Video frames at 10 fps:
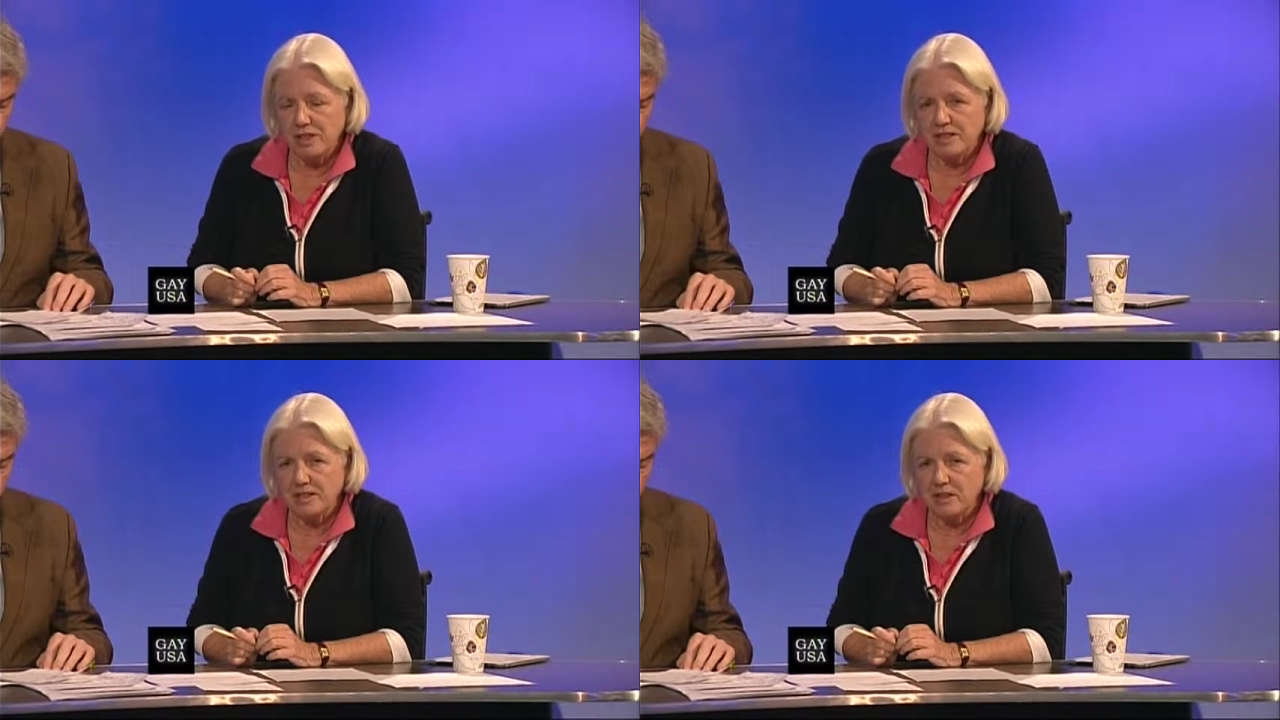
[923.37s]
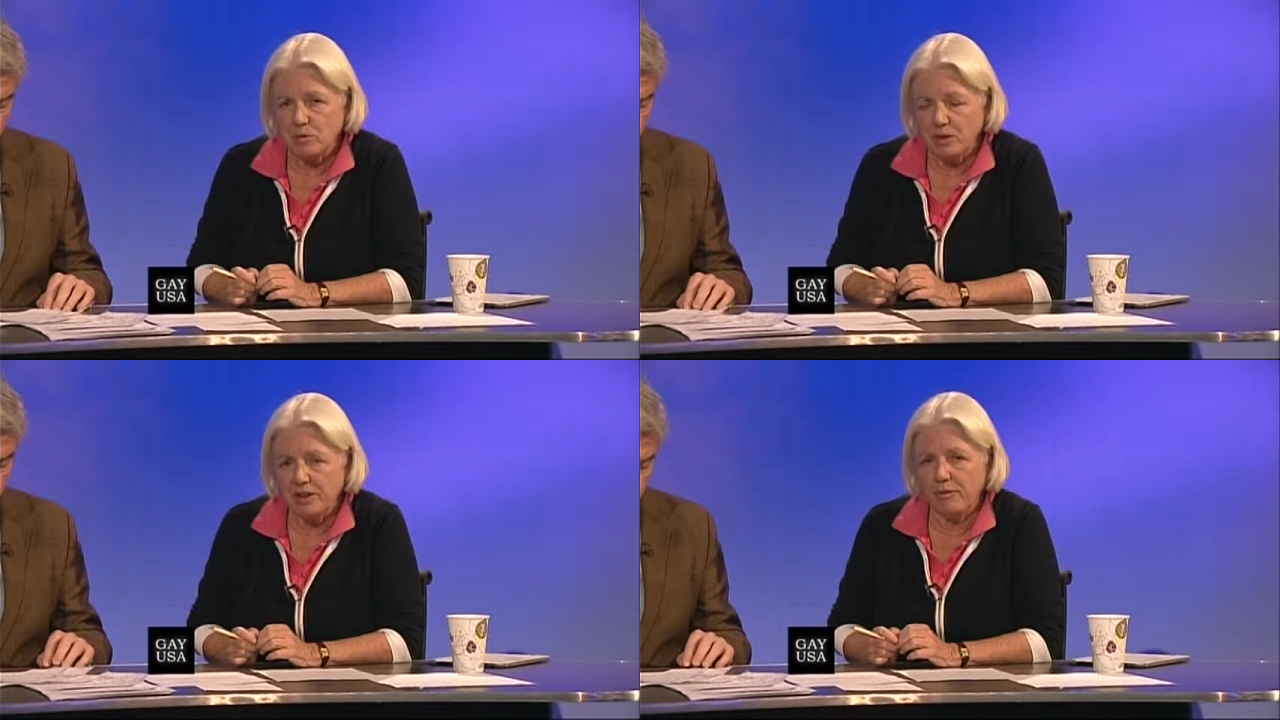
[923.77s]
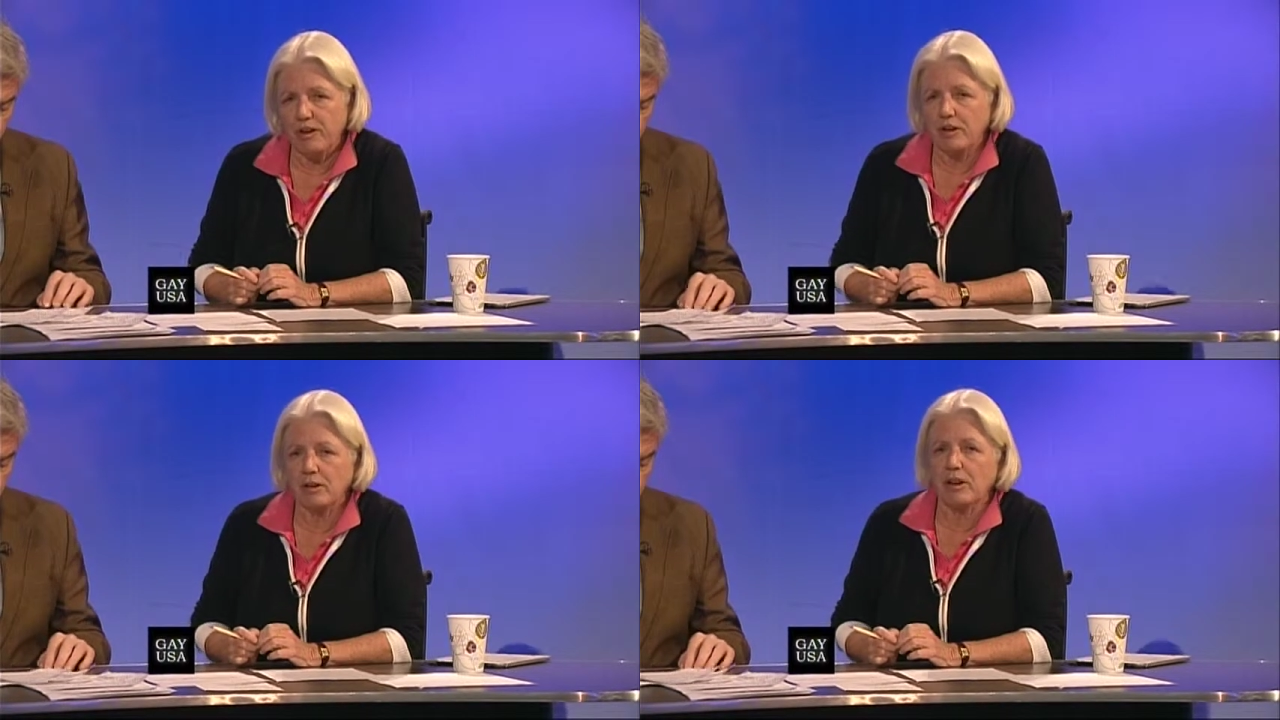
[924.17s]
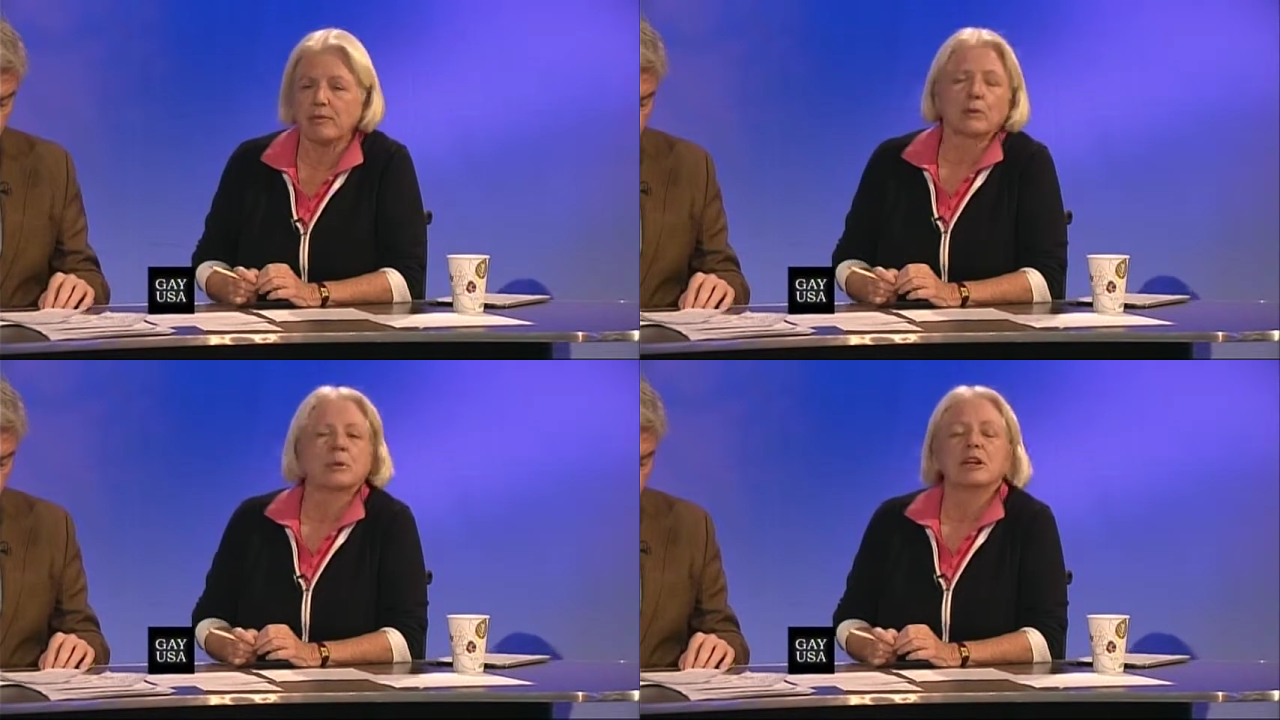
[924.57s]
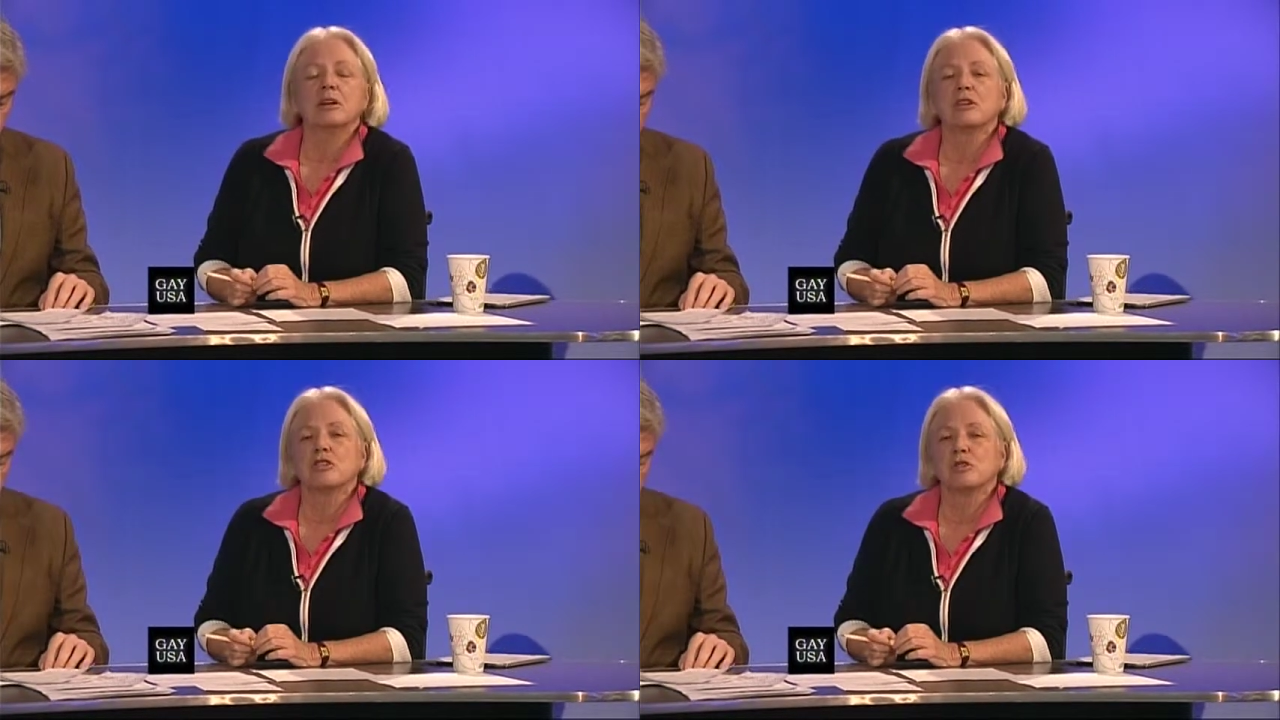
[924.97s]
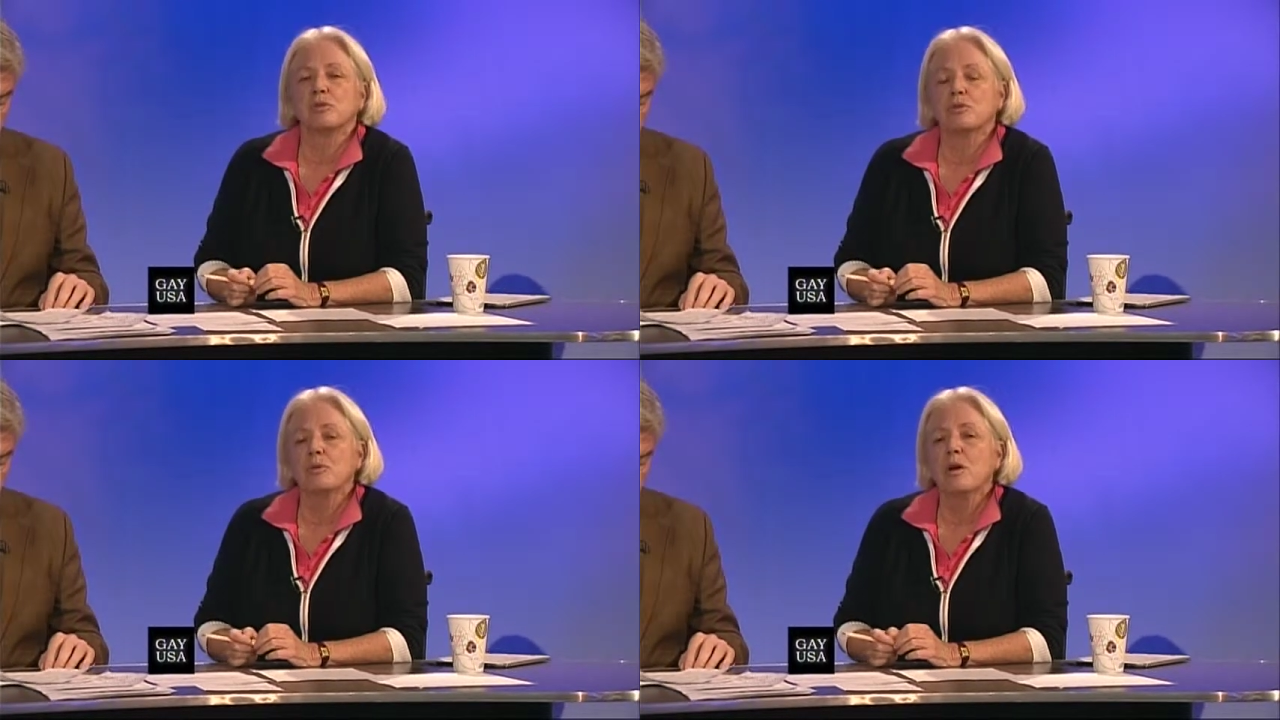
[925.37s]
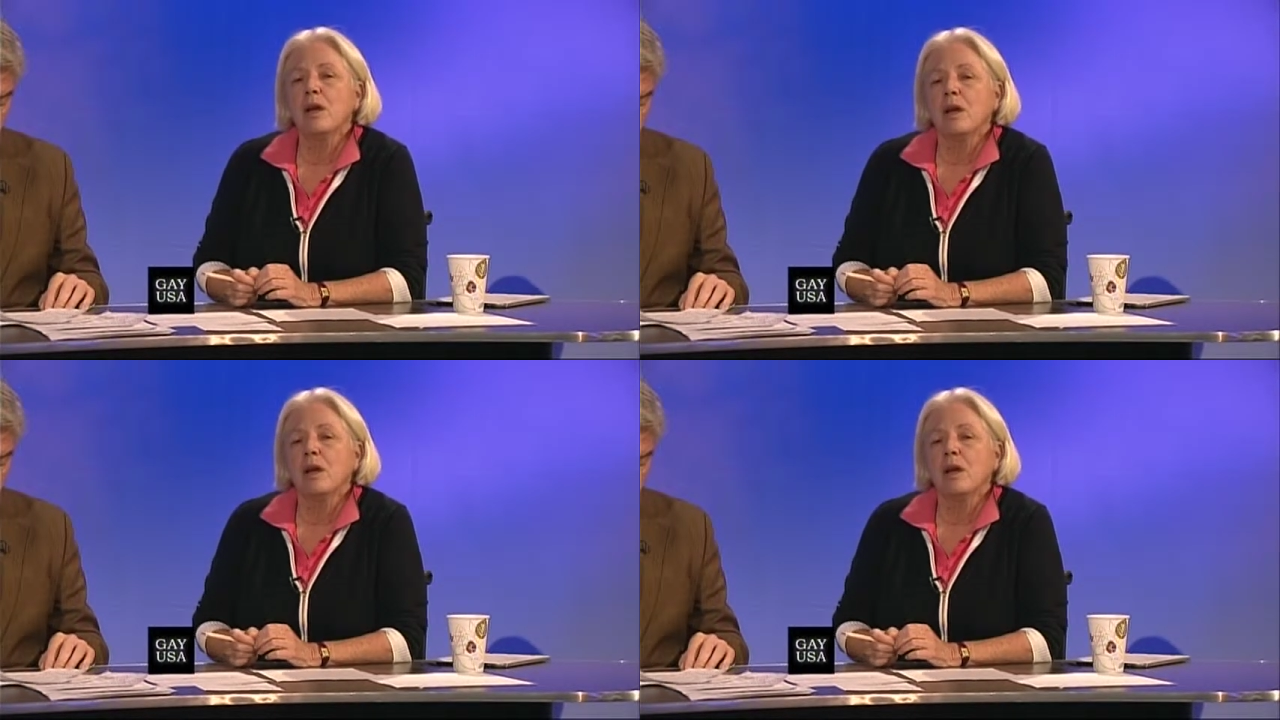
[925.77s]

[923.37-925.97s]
business with the federal government to